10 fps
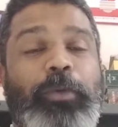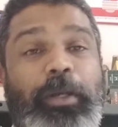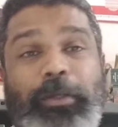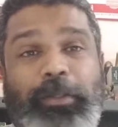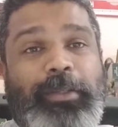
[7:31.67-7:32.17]

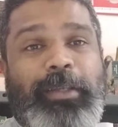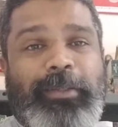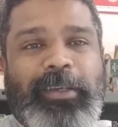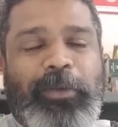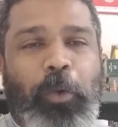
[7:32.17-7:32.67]

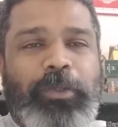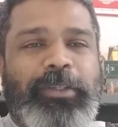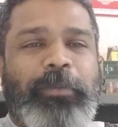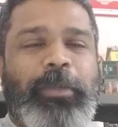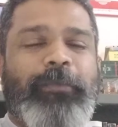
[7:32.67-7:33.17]
it
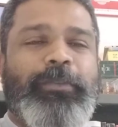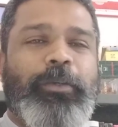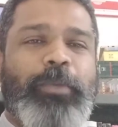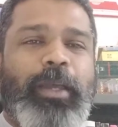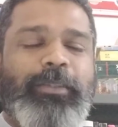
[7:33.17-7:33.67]
aroused a bit of
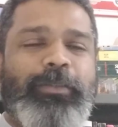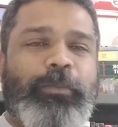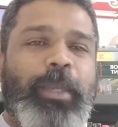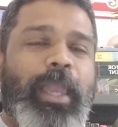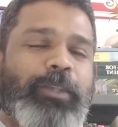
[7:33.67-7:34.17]
surprise to
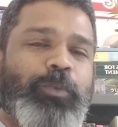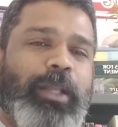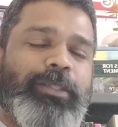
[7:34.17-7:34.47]
me as well.